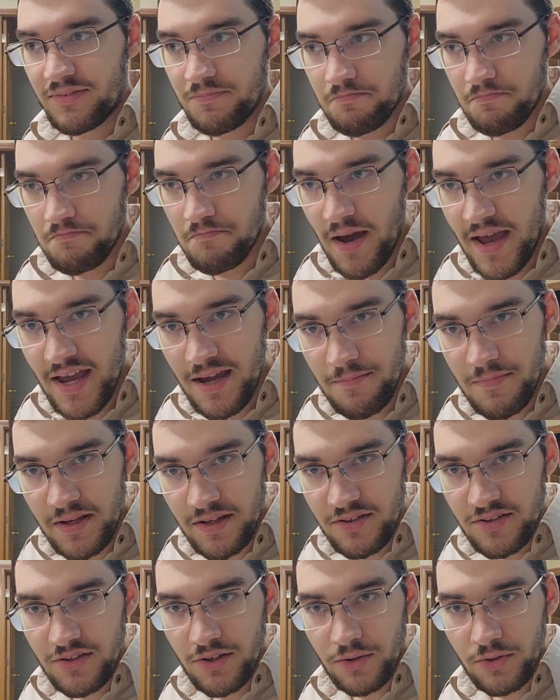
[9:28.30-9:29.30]
may have been
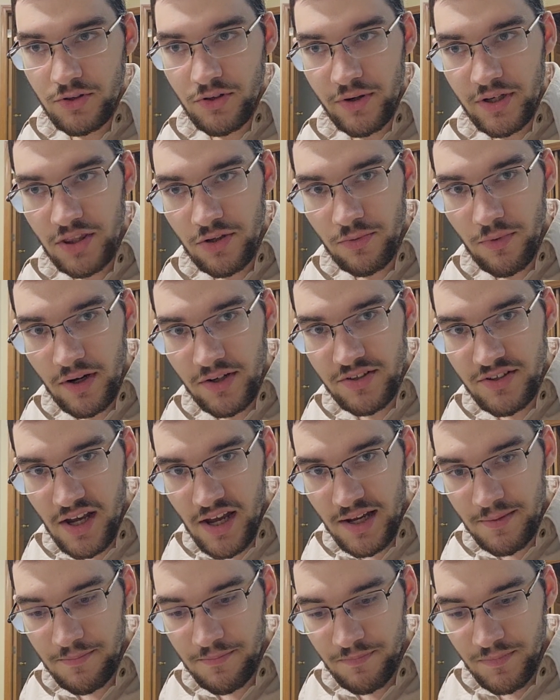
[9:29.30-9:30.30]
still during the
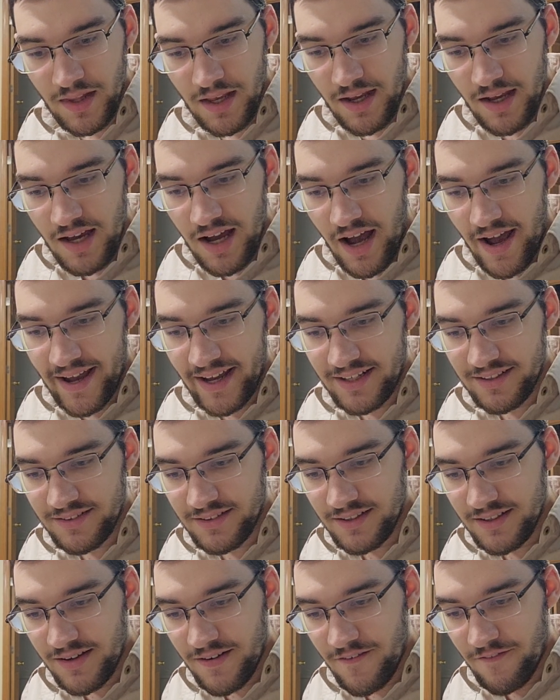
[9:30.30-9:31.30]
runtime. And
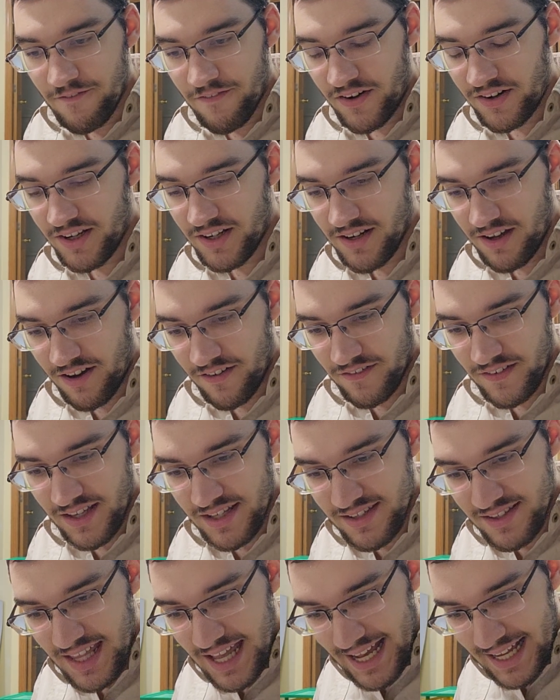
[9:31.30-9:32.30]
funny enough
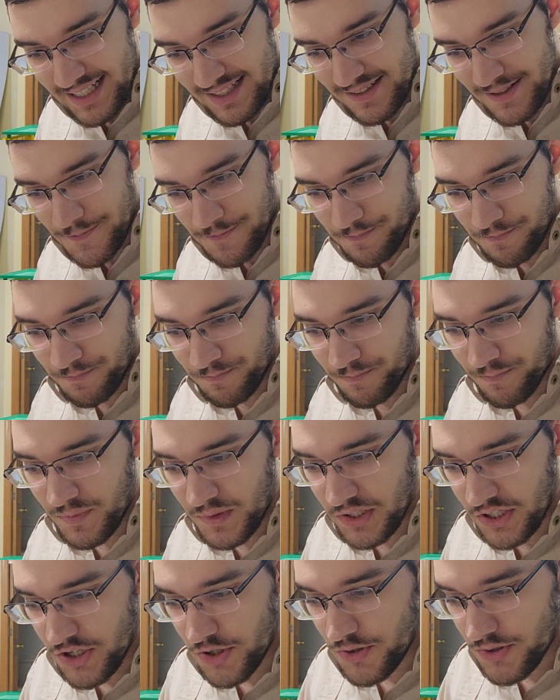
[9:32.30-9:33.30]
is that
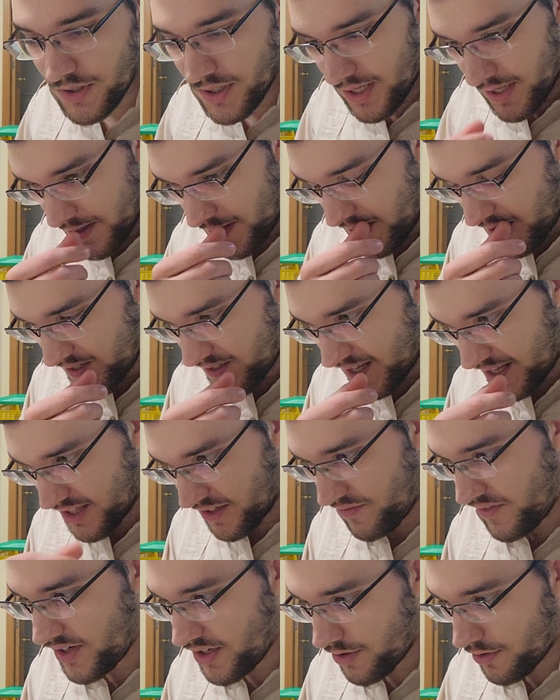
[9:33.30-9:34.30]
in the
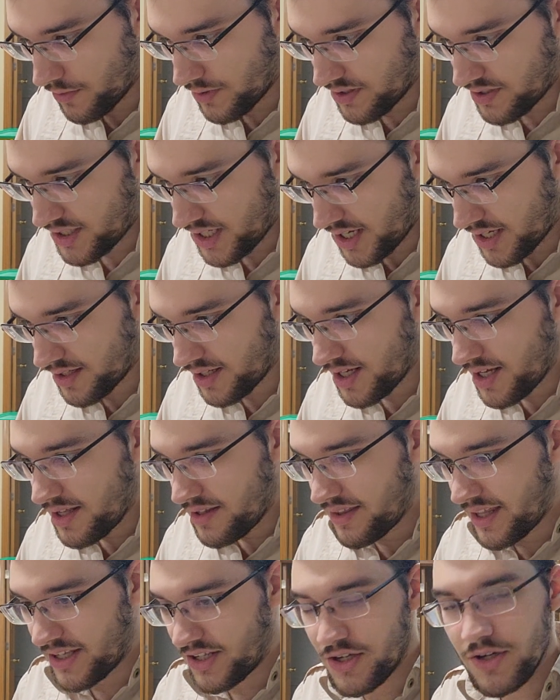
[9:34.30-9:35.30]
video it was said
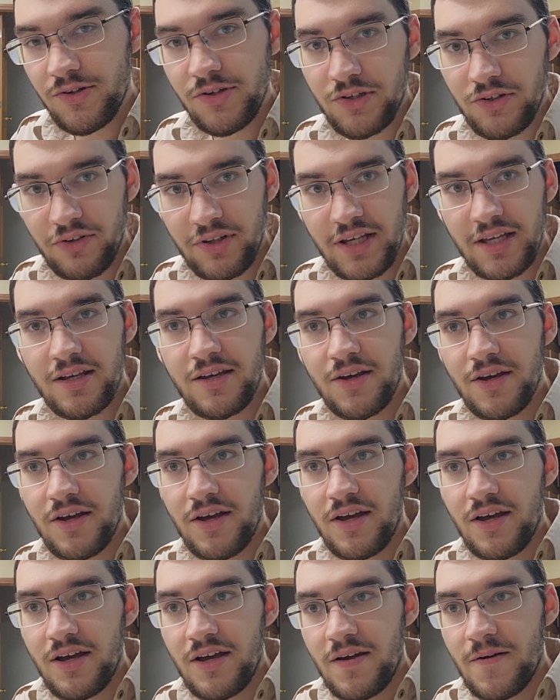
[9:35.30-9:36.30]
that usually
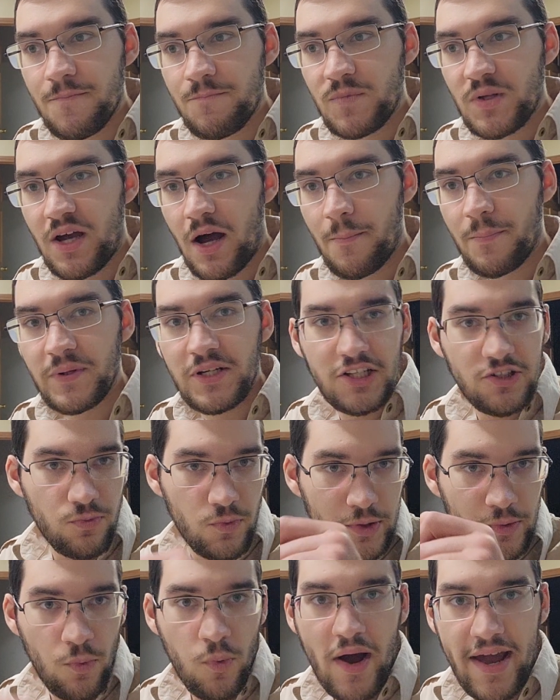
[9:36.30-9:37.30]
companies
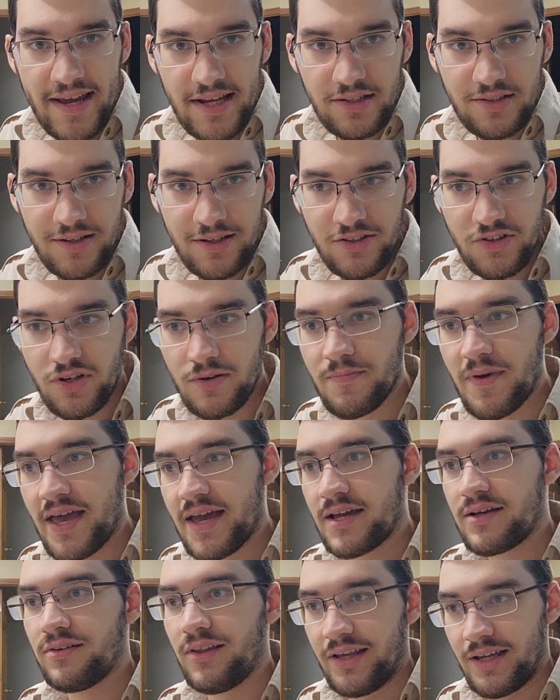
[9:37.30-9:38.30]
would wait to
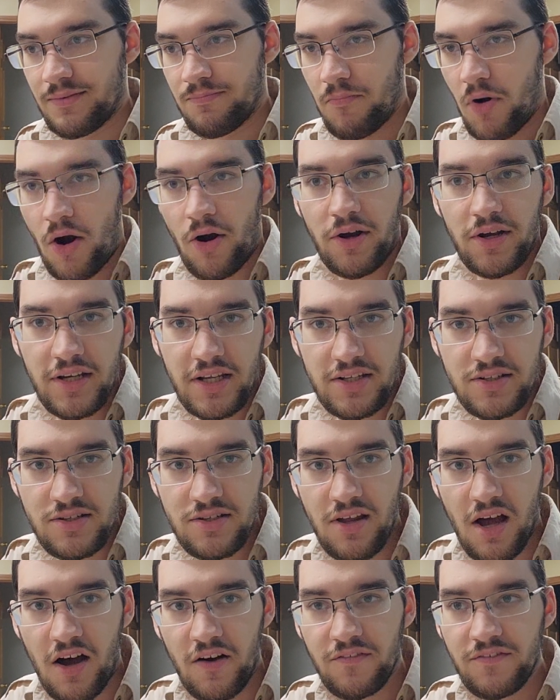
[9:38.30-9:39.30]
make like marketing
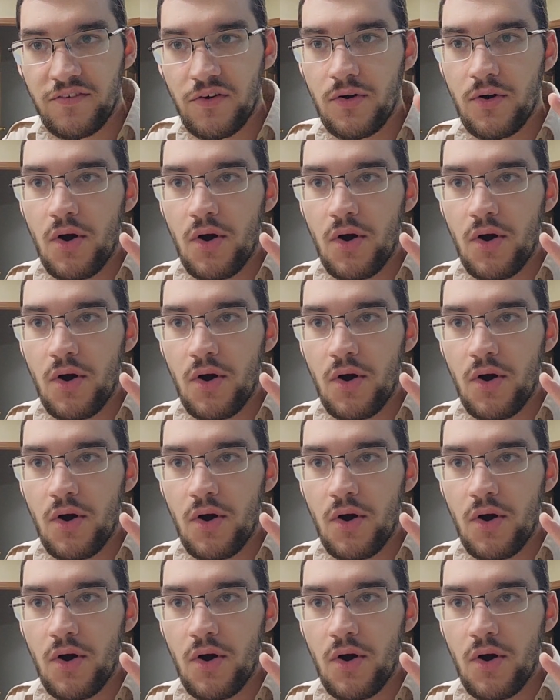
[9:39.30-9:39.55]
stuff,